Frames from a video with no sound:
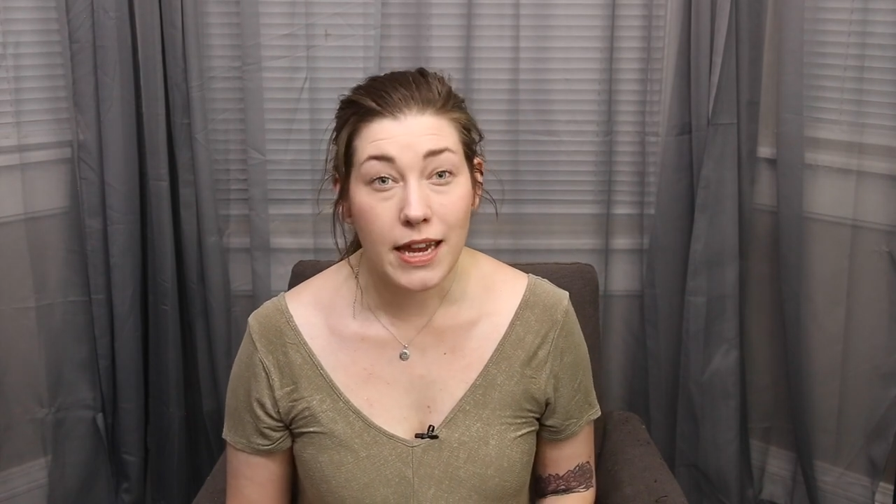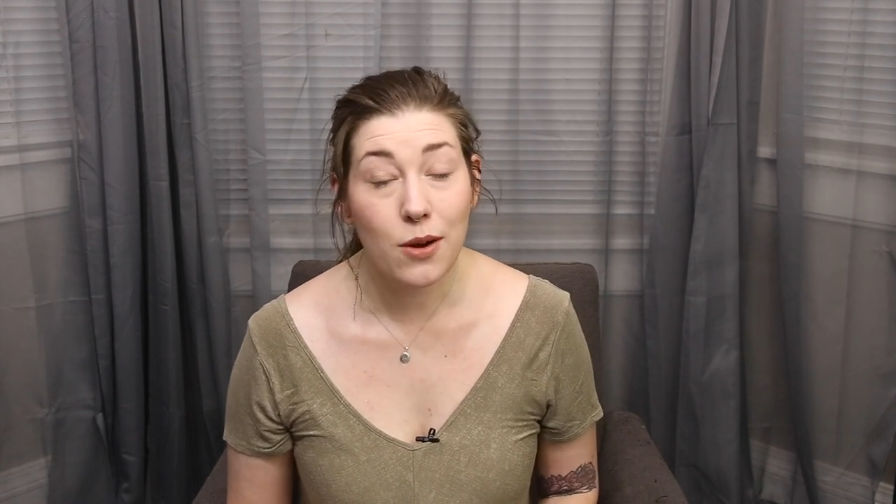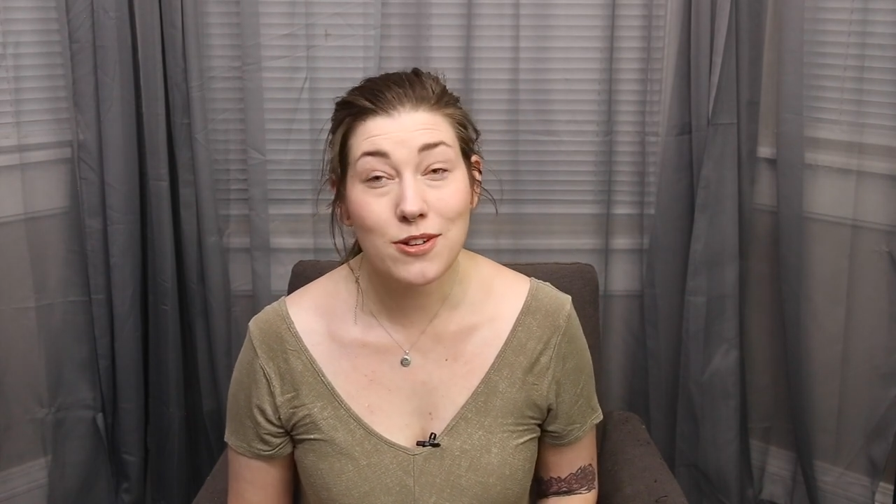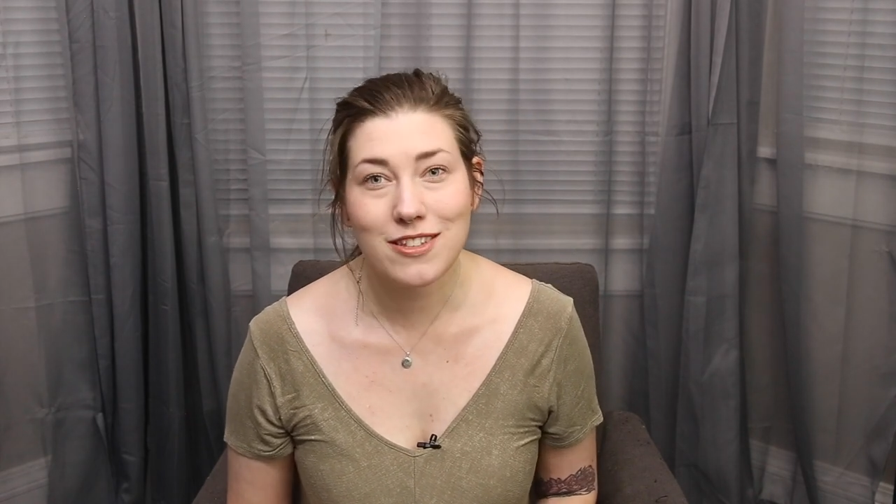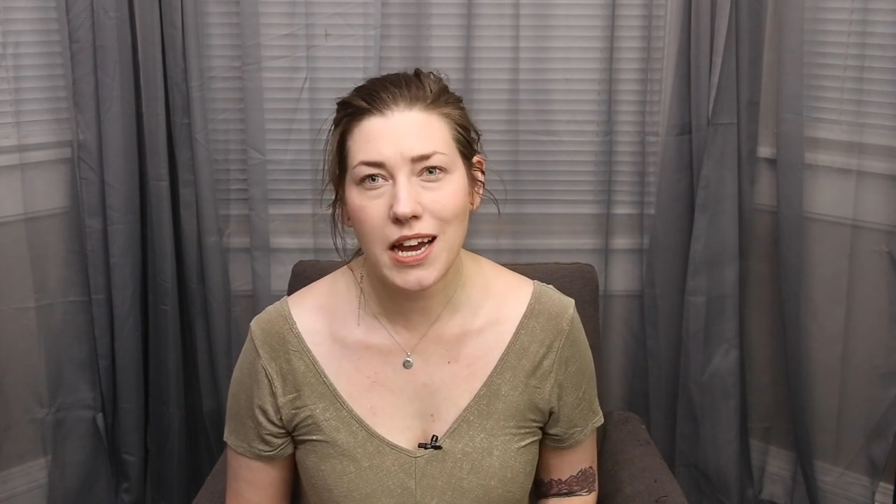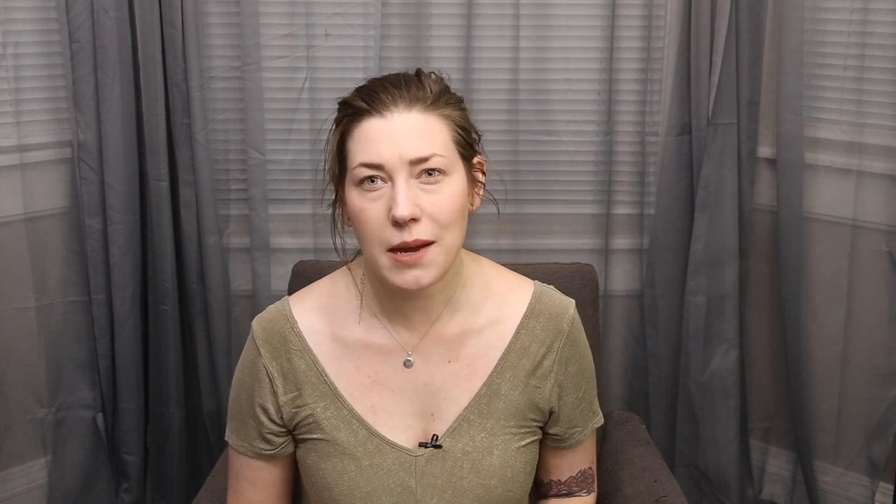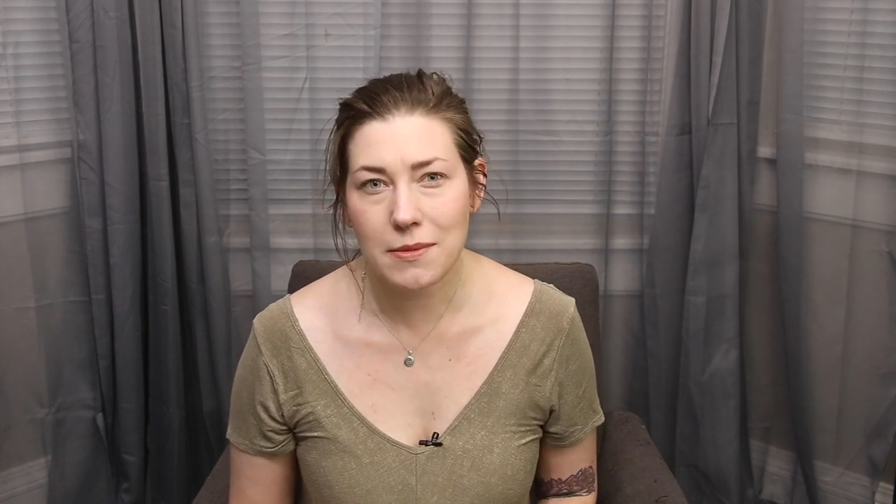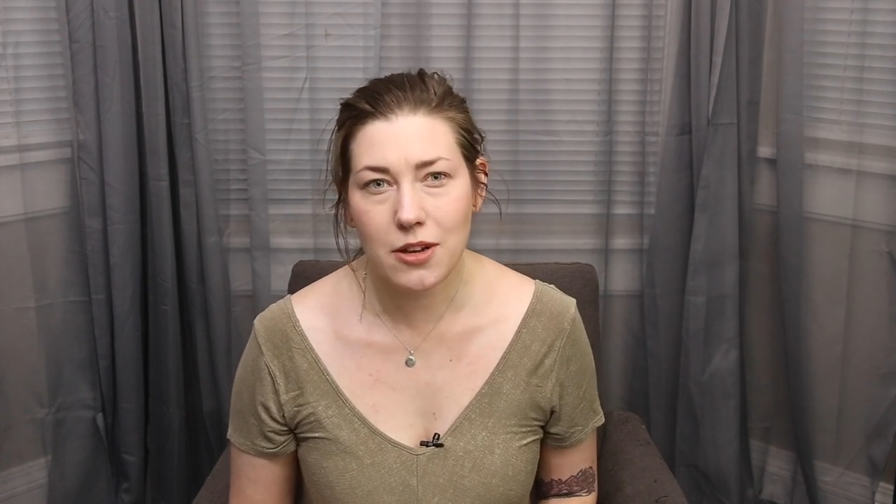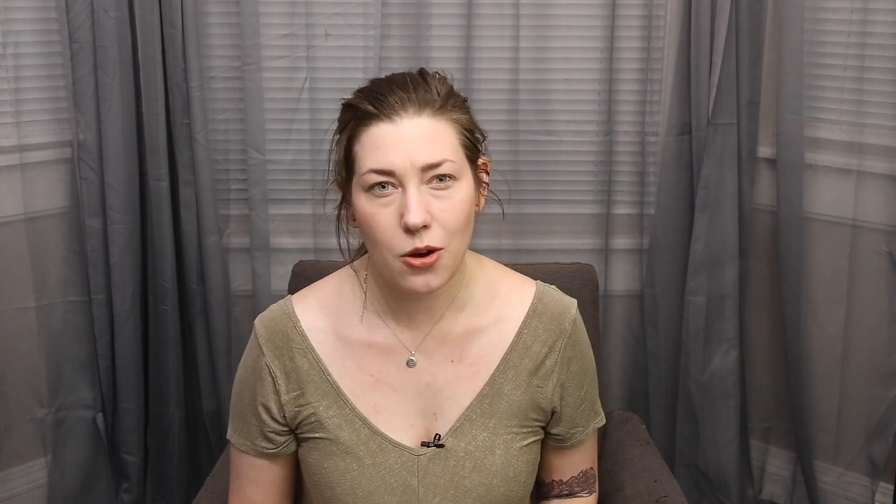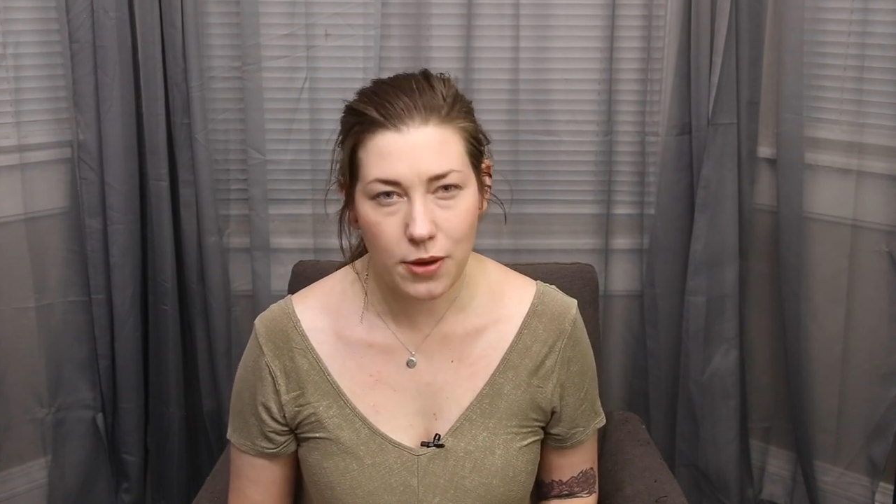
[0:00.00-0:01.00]
it was time
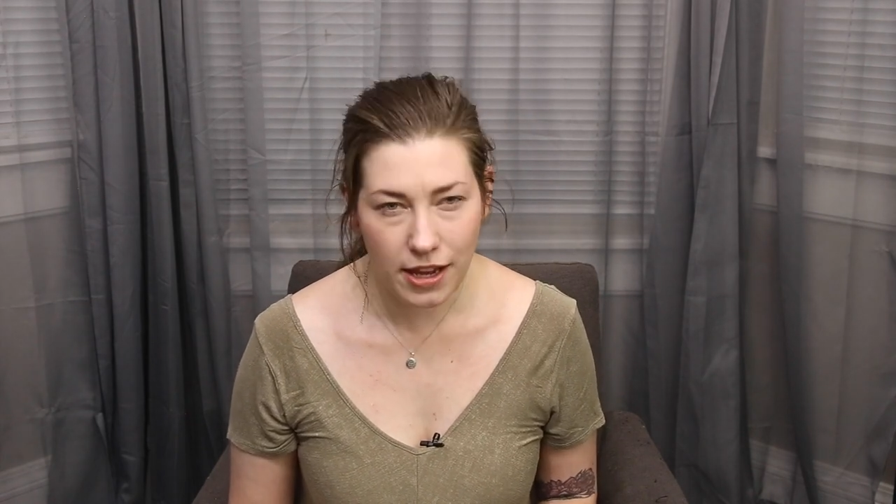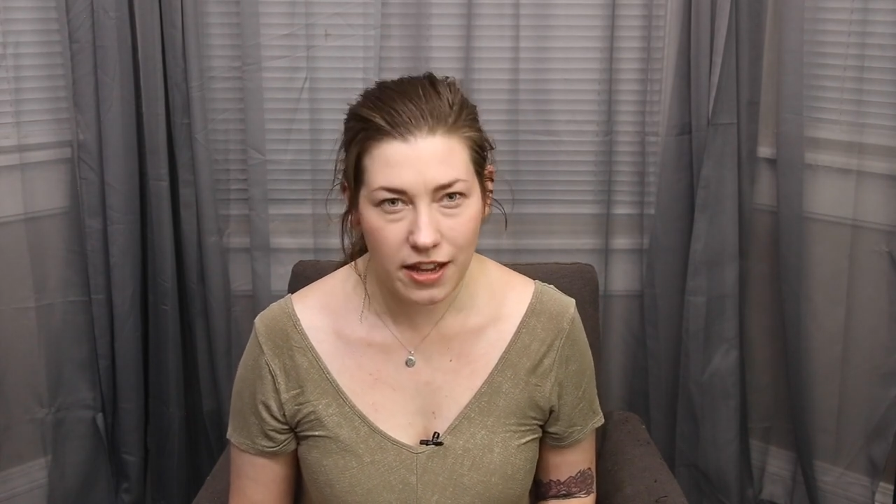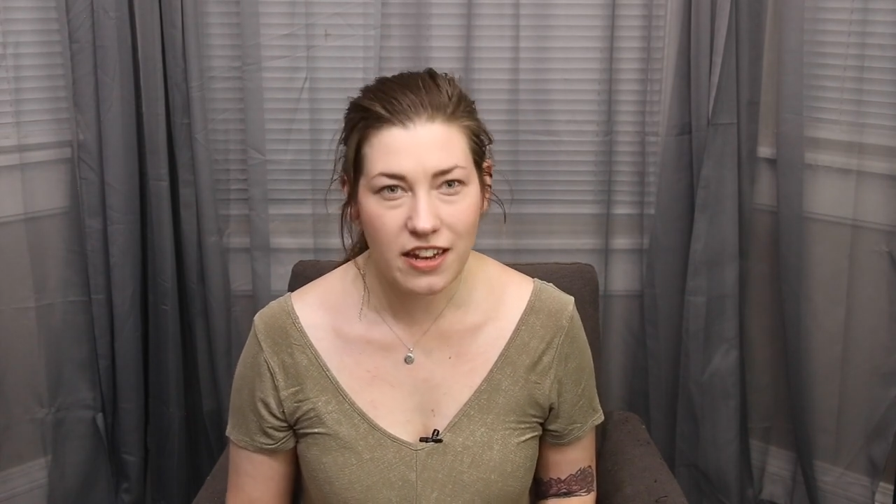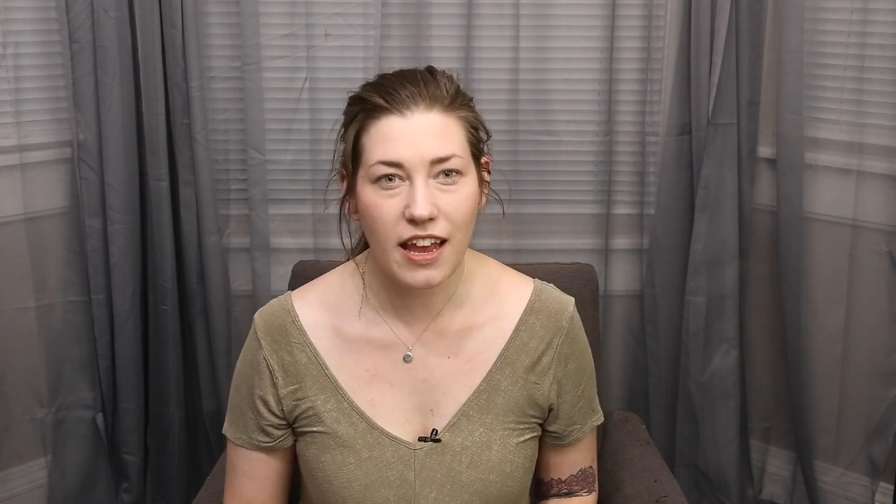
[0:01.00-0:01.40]
to go in